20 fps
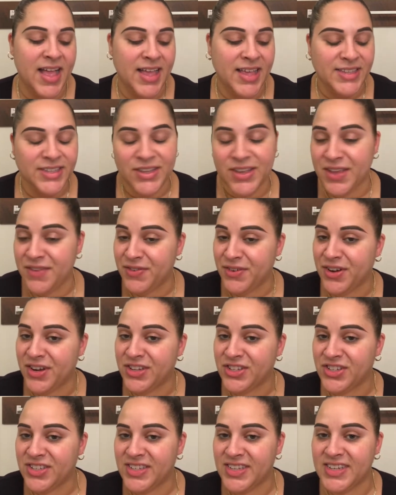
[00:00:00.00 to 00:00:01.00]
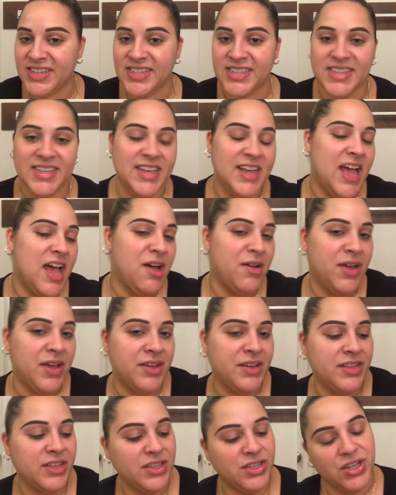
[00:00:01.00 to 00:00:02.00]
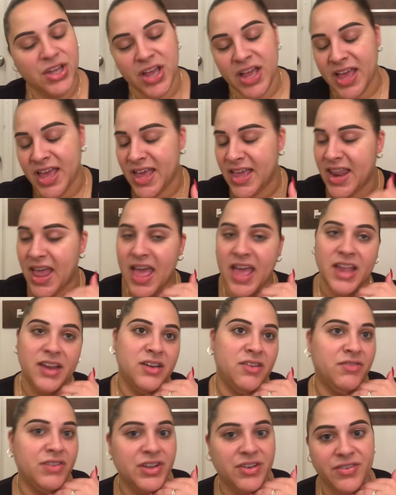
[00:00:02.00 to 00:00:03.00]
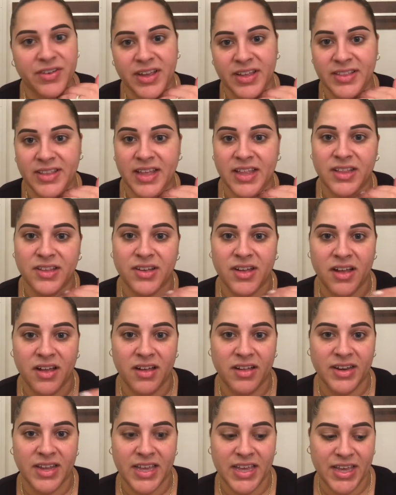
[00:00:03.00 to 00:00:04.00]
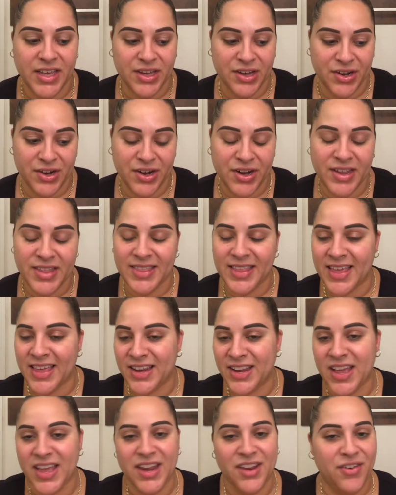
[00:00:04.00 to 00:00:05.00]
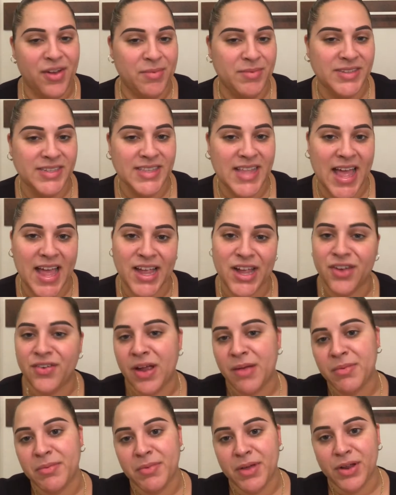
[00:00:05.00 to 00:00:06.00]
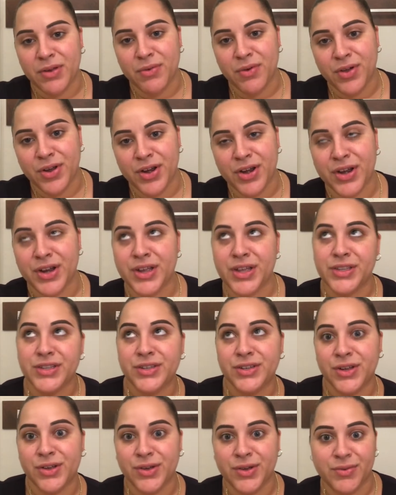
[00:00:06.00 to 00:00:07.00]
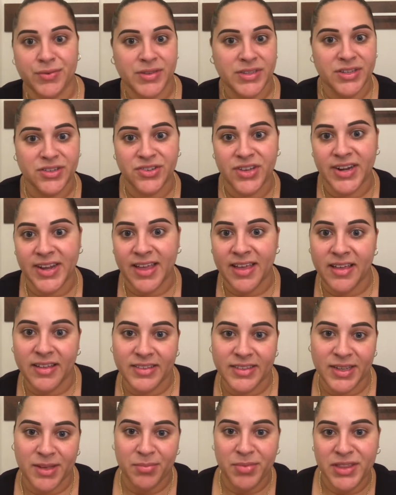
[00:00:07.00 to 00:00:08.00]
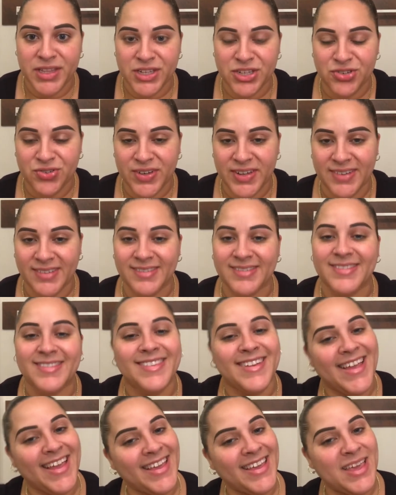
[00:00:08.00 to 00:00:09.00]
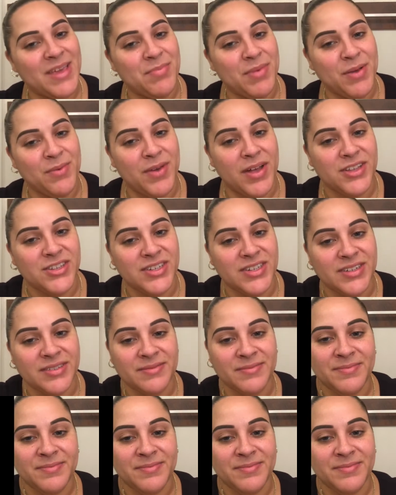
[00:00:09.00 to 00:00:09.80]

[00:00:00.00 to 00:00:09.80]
So if you're interested in seeing how I go ahead and recreate that look on here, then go ahead and grab a snack, grab a bottle of water, because you know, we're still trying to get healthy up in this joint, and keep on watching.